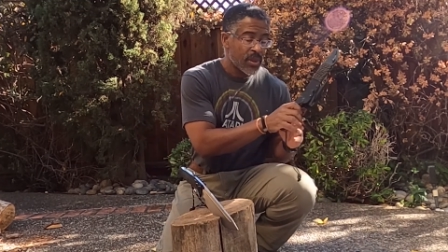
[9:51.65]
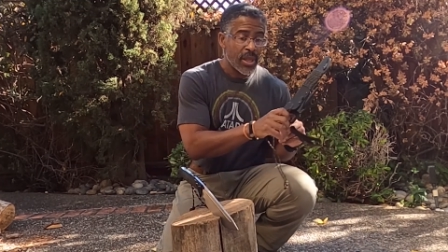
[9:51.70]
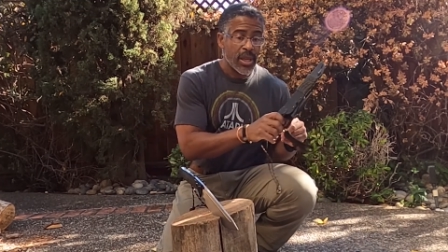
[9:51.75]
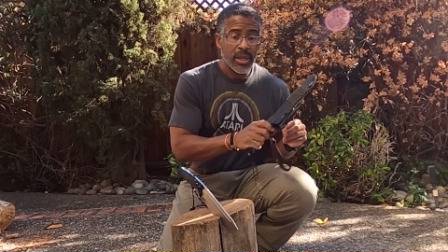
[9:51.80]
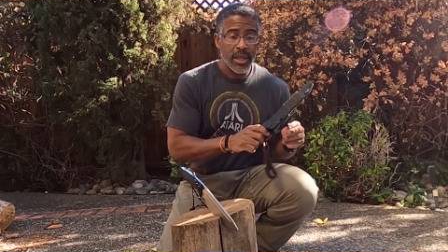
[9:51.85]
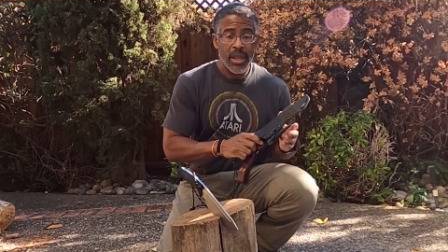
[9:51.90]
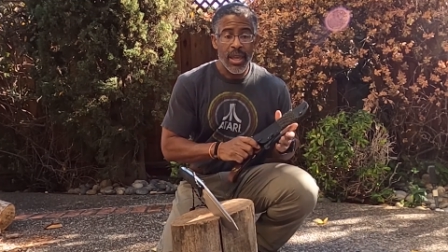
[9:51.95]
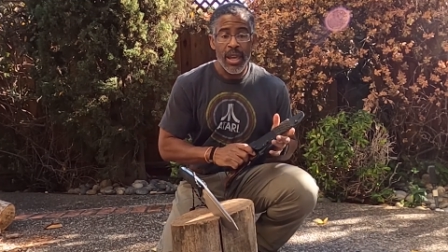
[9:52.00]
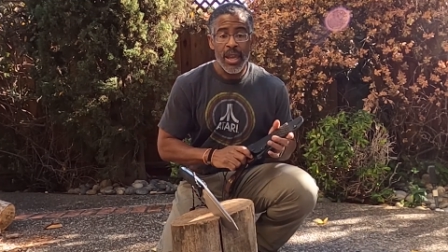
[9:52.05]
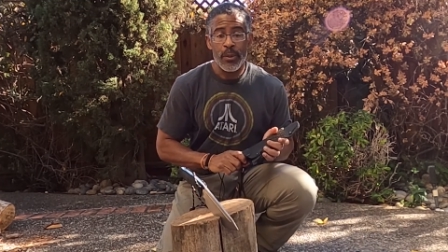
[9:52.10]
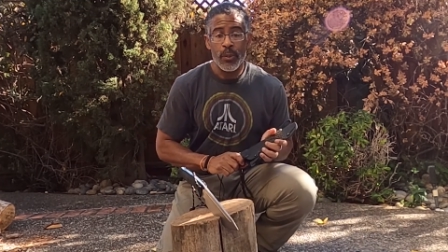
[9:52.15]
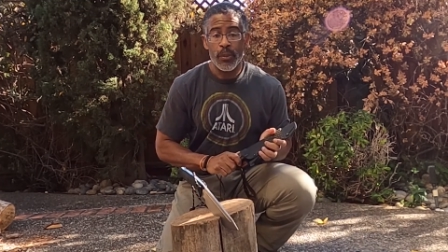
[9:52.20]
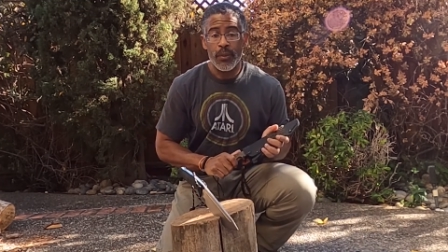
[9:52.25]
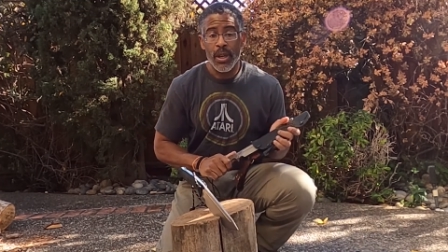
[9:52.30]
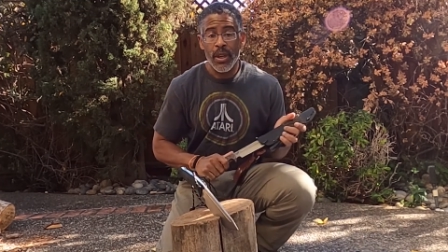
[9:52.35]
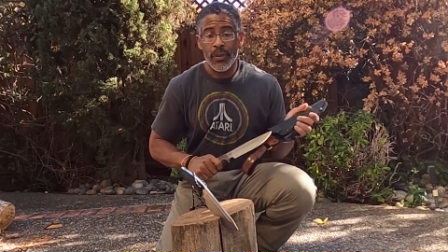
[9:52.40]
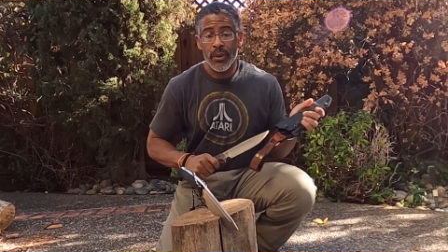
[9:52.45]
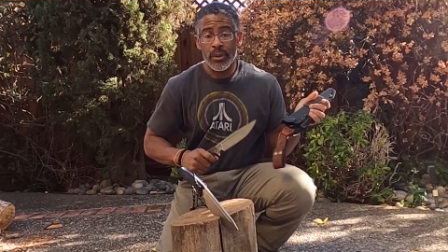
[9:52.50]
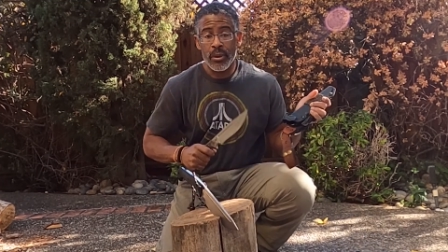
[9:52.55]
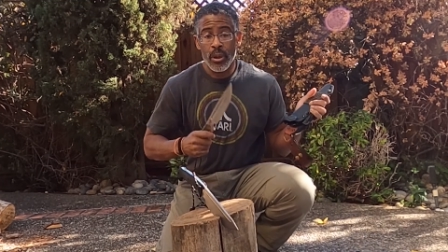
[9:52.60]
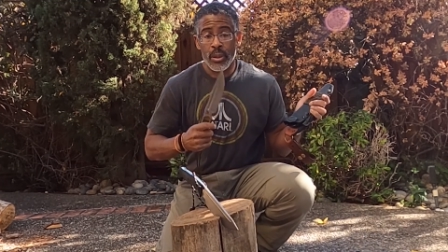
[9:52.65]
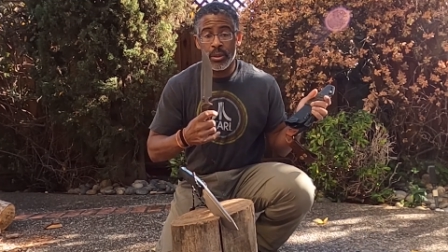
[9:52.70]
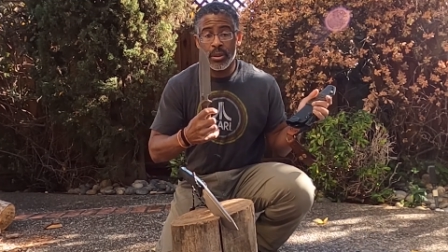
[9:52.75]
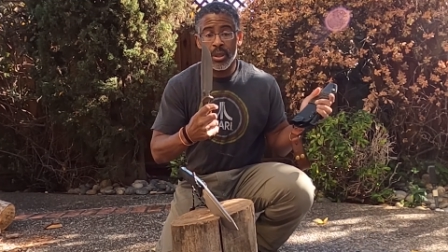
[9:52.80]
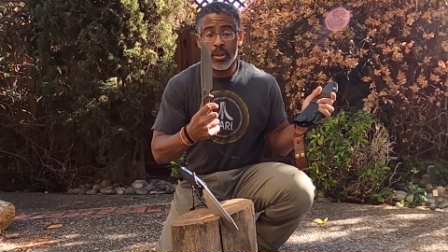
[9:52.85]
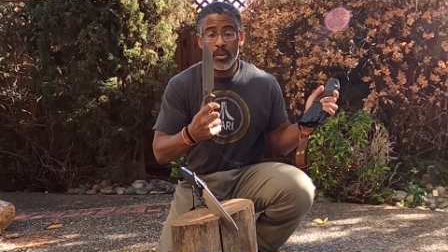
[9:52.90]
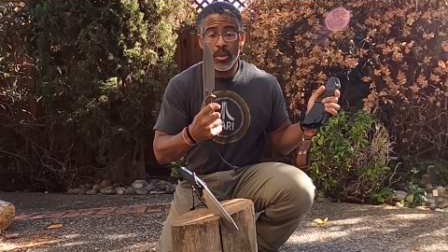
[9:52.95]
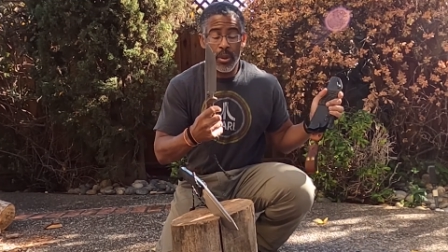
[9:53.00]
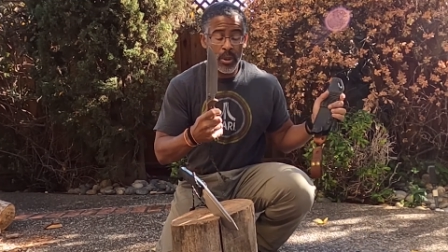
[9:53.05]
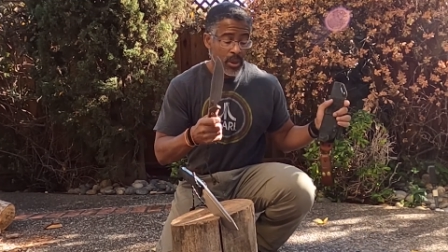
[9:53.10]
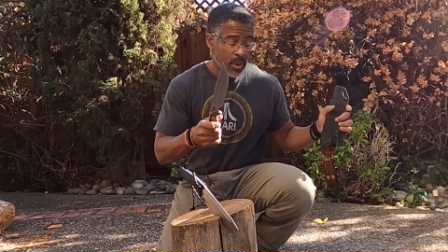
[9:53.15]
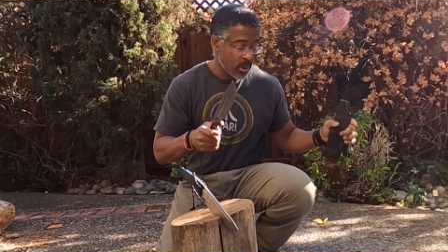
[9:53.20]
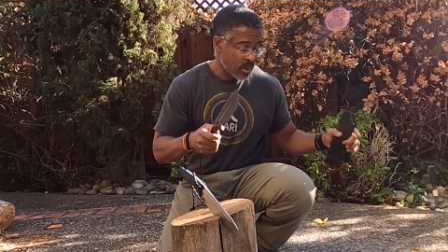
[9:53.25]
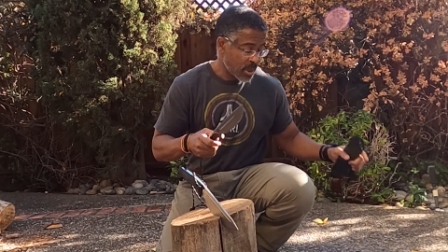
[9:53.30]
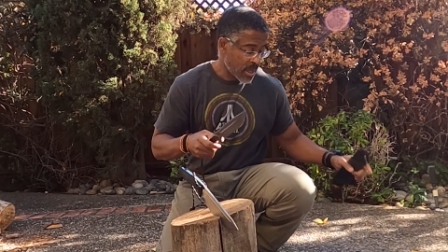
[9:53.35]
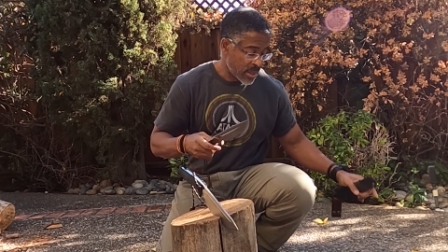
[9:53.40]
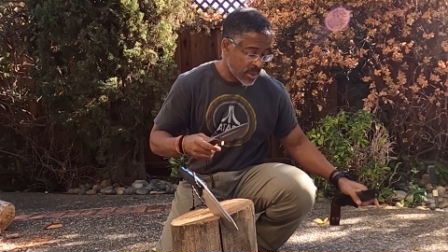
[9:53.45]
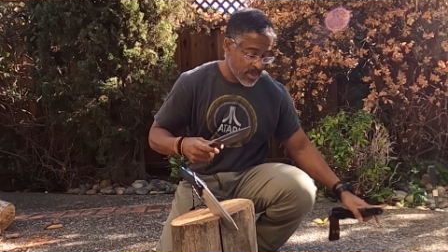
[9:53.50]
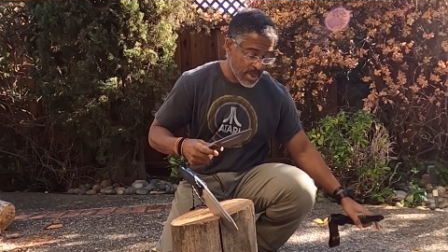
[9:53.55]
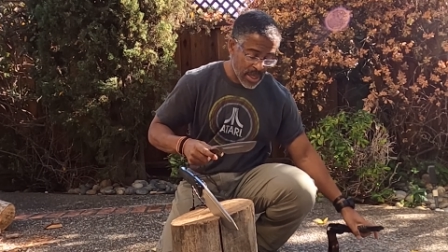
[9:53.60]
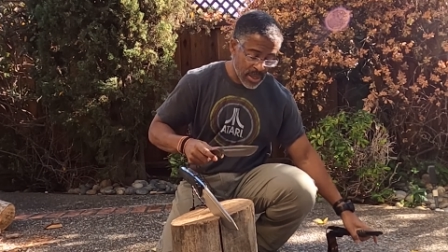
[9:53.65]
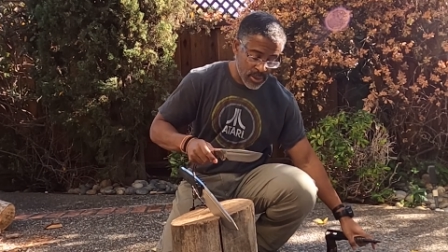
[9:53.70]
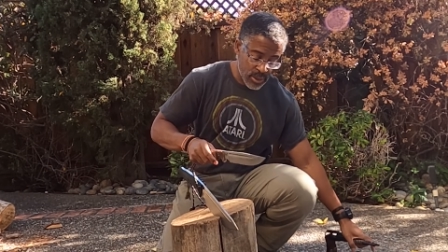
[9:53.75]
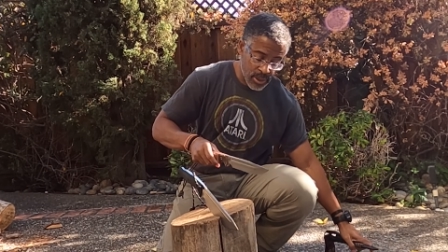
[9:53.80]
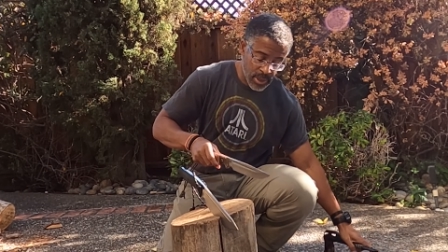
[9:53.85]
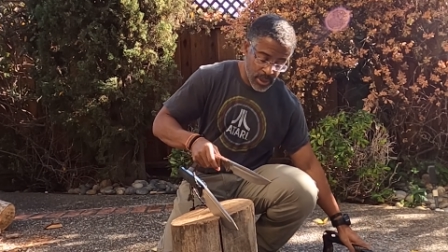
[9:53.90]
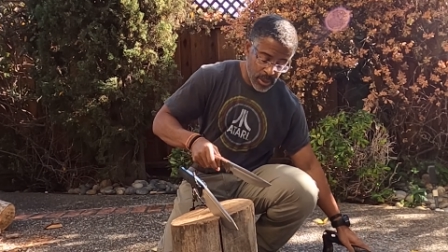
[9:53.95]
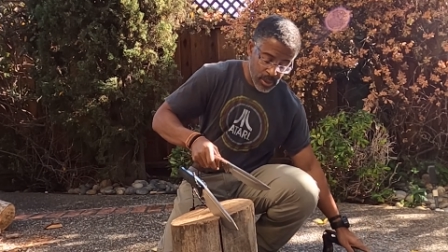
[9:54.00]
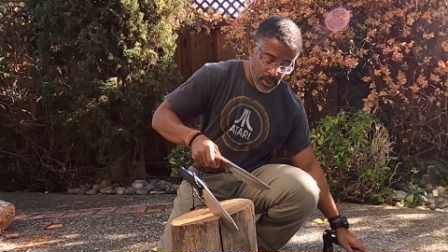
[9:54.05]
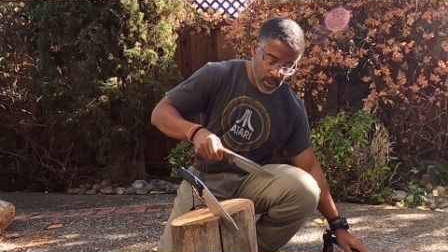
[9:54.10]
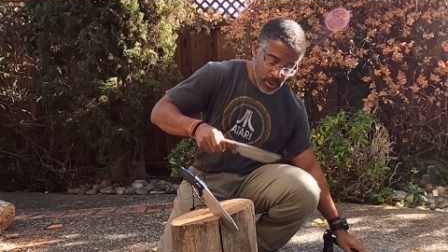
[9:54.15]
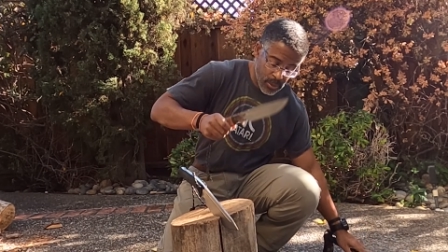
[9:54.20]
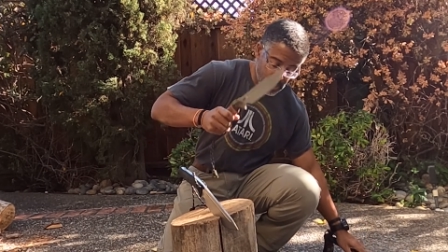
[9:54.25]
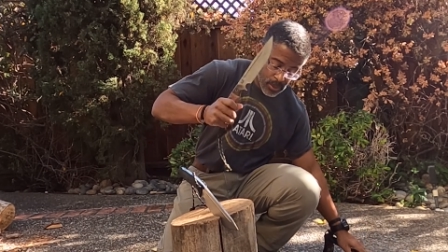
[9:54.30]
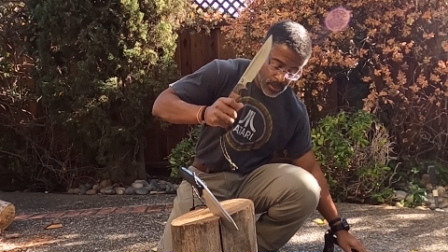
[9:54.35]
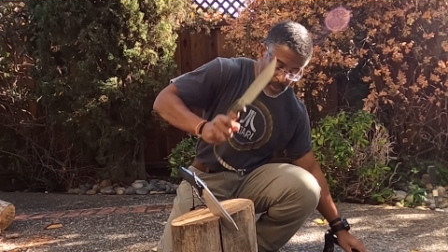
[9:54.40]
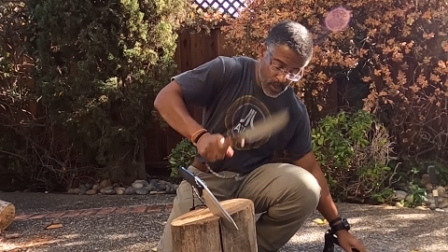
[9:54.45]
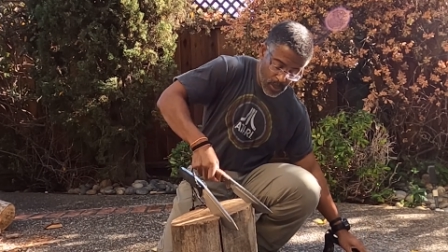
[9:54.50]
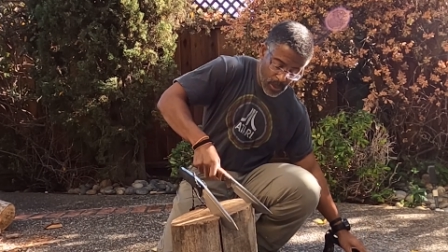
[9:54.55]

and again, we've got the Dark Timber Honey Badger here,